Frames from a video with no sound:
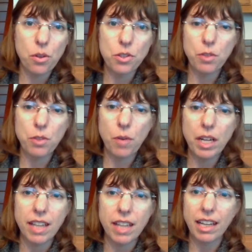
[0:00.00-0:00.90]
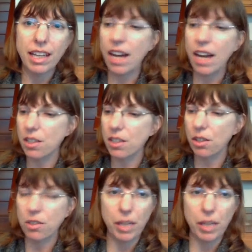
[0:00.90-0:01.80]
So if you run into any guys that
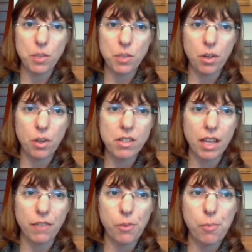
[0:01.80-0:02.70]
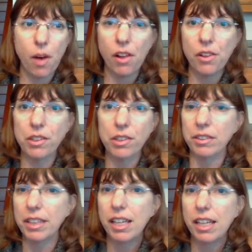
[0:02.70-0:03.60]
are playing sports like football or